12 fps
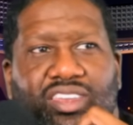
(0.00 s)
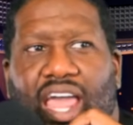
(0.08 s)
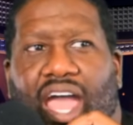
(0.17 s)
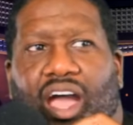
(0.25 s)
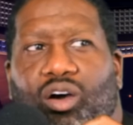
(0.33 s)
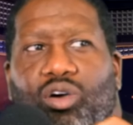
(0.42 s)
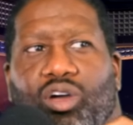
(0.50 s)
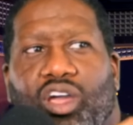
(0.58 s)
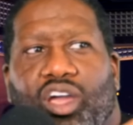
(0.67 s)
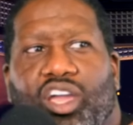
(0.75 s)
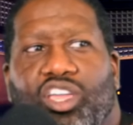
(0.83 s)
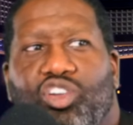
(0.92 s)
Now
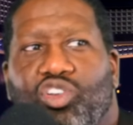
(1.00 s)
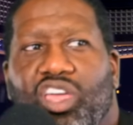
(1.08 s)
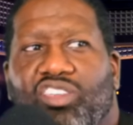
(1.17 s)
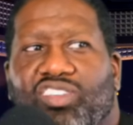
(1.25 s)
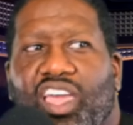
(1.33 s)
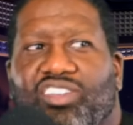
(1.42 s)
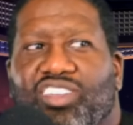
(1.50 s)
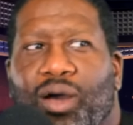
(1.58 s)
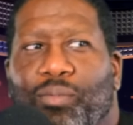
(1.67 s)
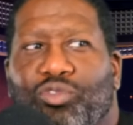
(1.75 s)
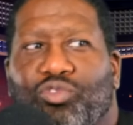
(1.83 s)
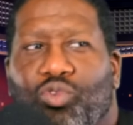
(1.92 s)
you didn't say
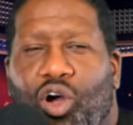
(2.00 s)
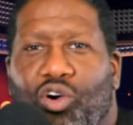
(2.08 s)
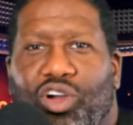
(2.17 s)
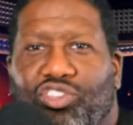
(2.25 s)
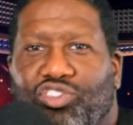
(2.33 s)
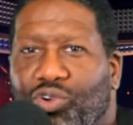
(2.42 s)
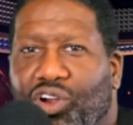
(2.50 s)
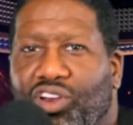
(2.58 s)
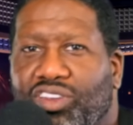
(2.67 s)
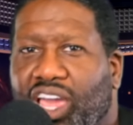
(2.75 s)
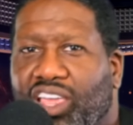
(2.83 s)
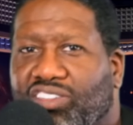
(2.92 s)
something was wrong at
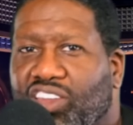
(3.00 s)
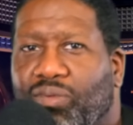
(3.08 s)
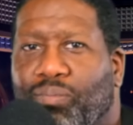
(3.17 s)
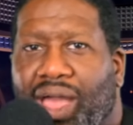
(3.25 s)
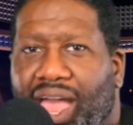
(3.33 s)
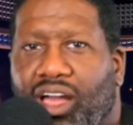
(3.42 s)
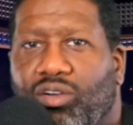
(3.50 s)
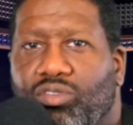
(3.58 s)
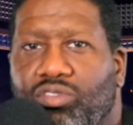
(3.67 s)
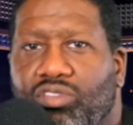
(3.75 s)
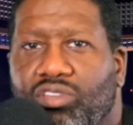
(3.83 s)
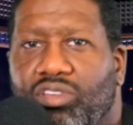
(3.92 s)
297
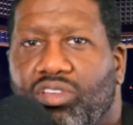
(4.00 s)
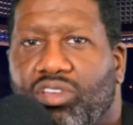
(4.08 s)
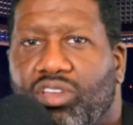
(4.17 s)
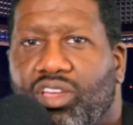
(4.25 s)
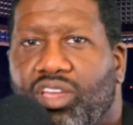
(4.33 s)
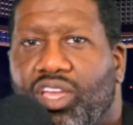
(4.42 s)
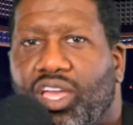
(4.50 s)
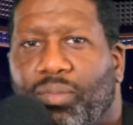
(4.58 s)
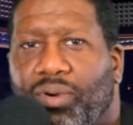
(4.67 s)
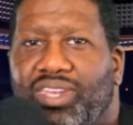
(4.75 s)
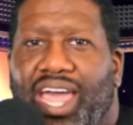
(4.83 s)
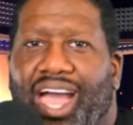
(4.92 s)
pounds,
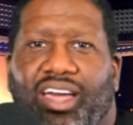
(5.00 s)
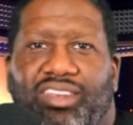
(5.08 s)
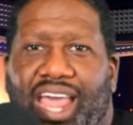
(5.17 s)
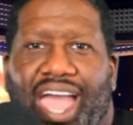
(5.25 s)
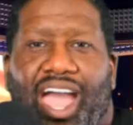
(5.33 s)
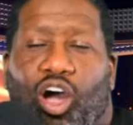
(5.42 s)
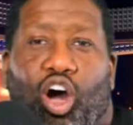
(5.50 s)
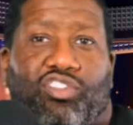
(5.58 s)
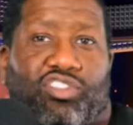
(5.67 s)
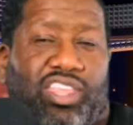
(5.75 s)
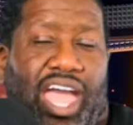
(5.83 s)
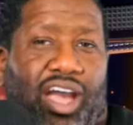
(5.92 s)
but now
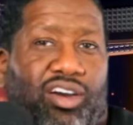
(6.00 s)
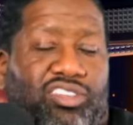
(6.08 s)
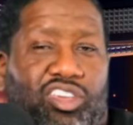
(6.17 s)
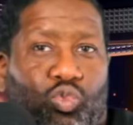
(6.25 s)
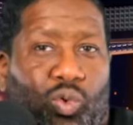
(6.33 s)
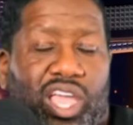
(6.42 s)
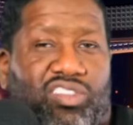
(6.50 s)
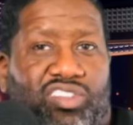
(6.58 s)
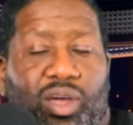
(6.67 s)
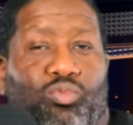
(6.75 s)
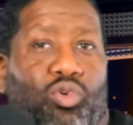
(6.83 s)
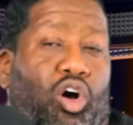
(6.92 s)
now now at this weight
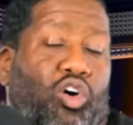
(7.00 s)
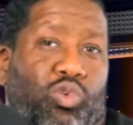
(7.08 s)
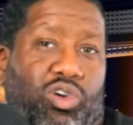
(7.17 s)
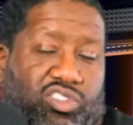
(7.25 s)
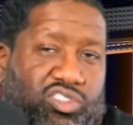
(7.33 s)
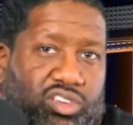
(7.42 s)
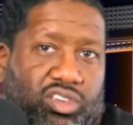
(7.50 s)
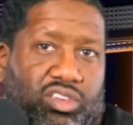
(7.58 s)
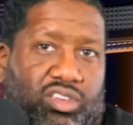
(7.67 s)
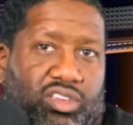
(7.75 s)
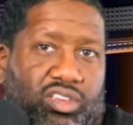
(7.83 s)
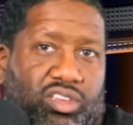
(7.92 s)
something wrong with you.
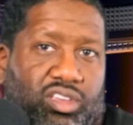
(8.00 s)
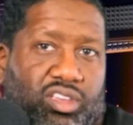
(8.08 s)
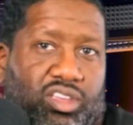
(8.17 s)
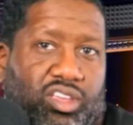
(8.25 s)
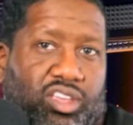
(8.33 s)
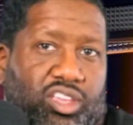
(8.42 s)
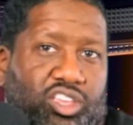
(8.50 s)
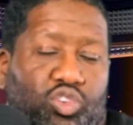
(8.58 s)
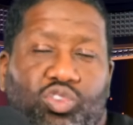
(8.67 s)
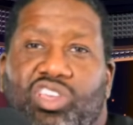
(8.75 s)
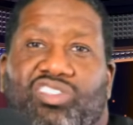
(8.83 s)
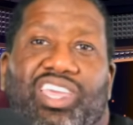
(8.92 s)
You
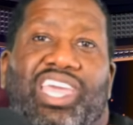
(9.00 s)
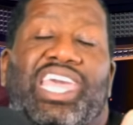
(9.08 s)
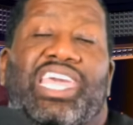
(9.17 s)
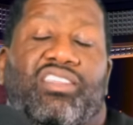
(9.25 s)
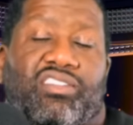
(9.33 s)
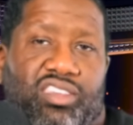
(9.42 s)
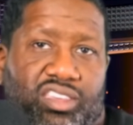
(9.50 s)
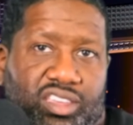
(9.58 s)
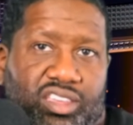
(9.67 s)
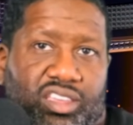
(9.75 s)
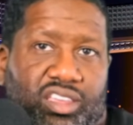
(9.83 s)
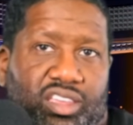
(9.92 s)
need to eat.
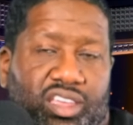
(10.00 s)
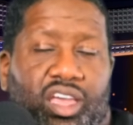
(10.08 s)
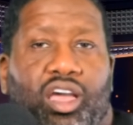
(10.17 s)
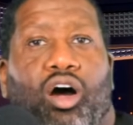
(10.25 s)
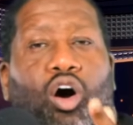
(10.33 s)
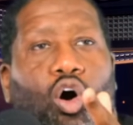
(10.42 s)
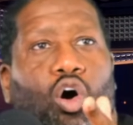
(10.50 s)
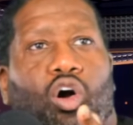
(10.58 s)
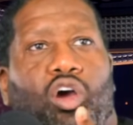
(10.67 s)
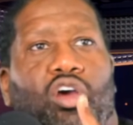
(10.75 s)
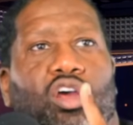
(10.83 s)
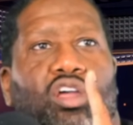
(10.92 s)

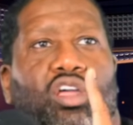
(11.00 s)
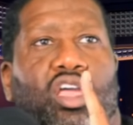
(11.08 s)
Or,